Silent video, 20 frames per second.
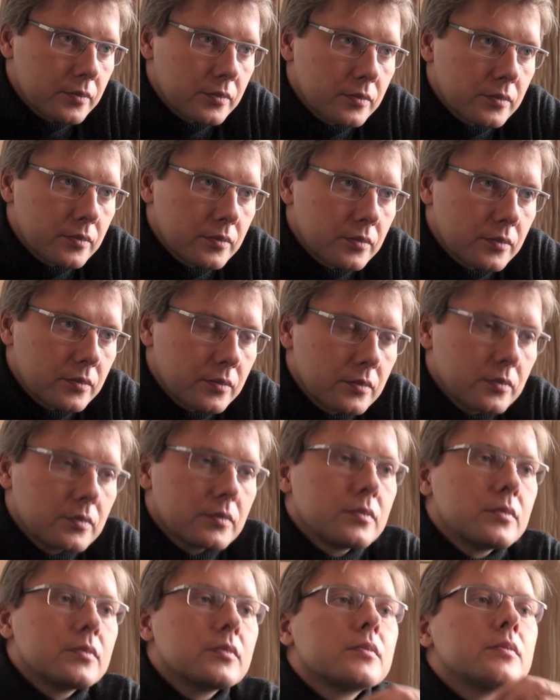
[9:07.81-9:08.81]
What would be
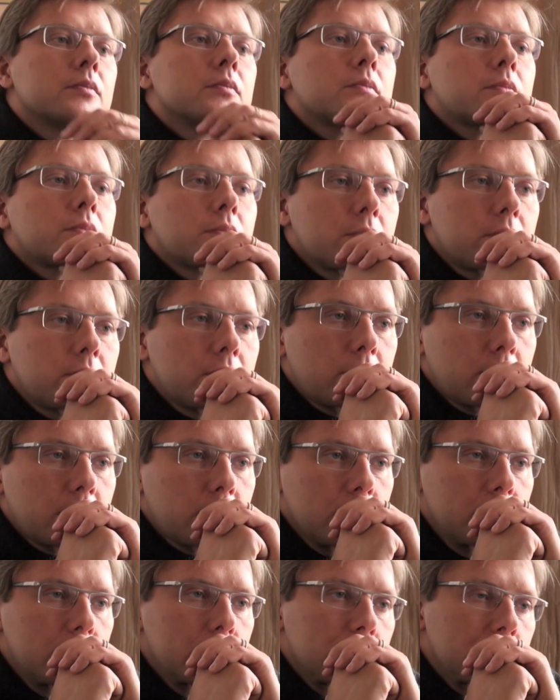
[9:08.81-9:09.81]
a welcome step
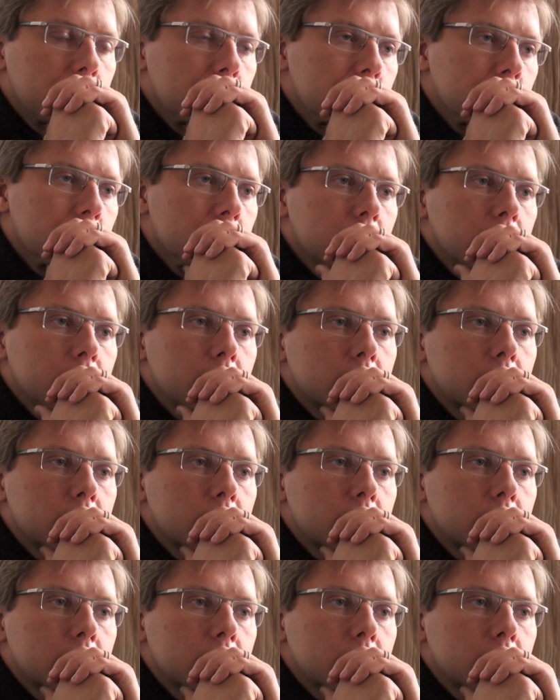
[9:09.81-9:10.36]
from the coalition